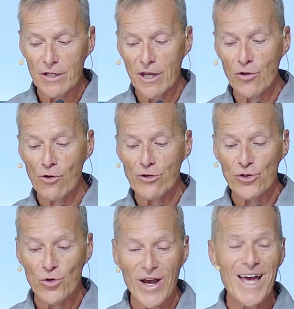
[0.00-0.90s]
and those
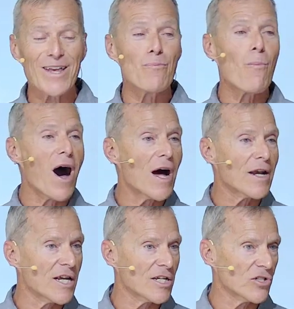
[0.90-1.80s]
who
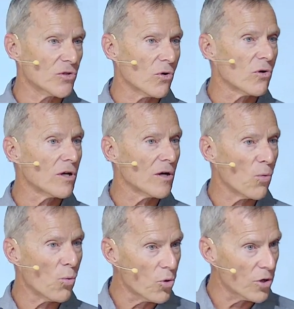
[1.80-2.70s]
admonish or
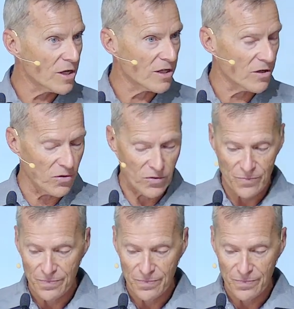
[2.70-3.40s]
warn you.